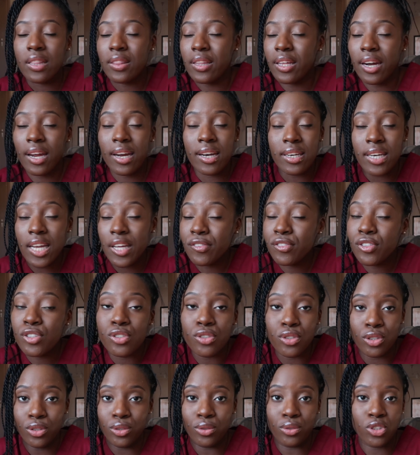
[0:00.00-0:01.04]
that i never
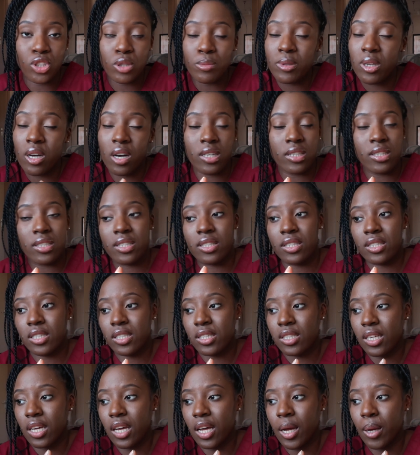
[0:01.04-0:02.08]
knew to be
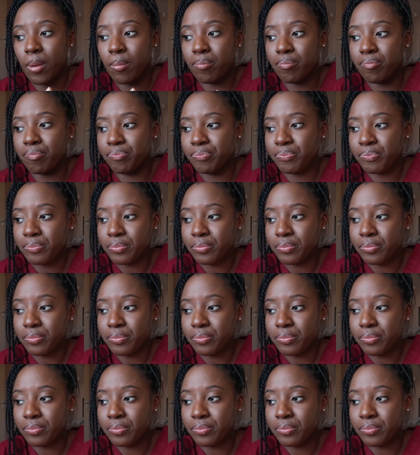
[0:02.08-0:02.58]
honest um,